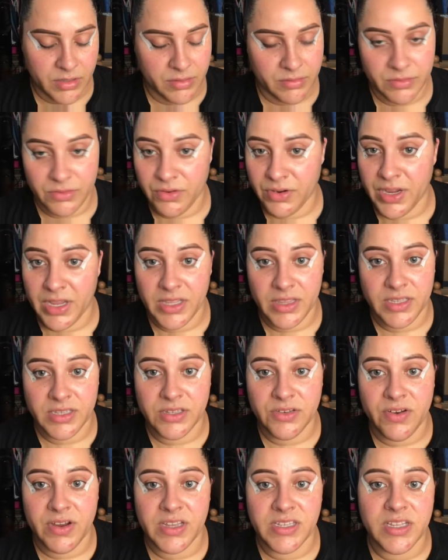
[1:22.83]
create this
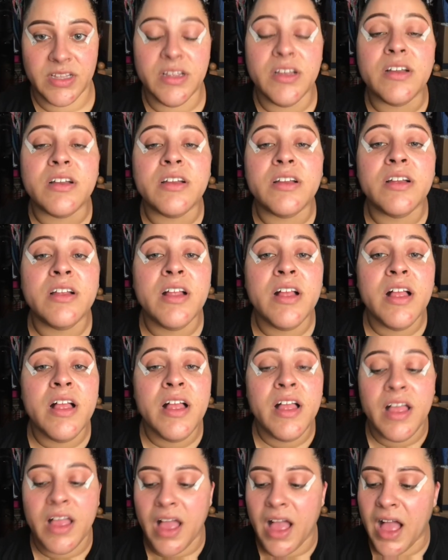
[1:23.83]
crazy look.
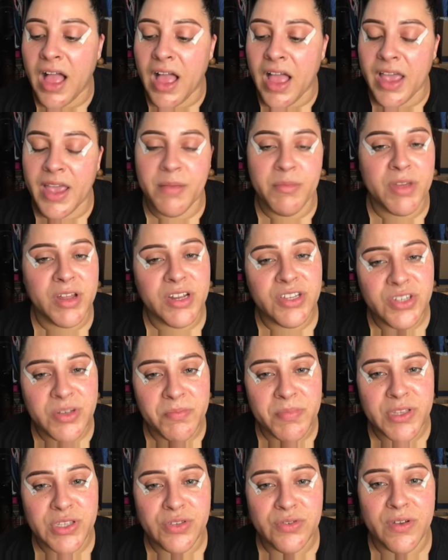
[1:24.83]
I am going to
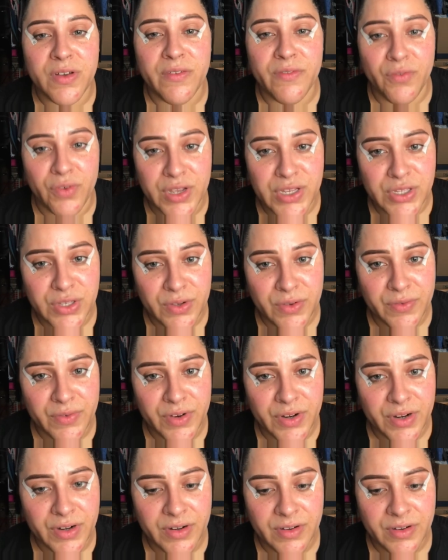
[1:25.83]
jump into a voiceover.